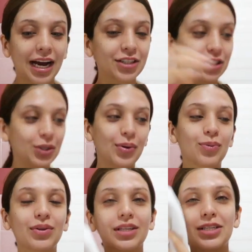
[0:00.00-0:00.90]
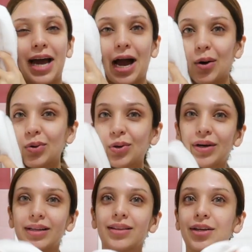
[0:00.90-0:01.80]
I just go in with a
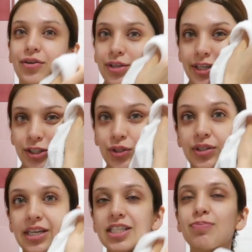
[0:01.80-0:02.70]
towel and literally do this,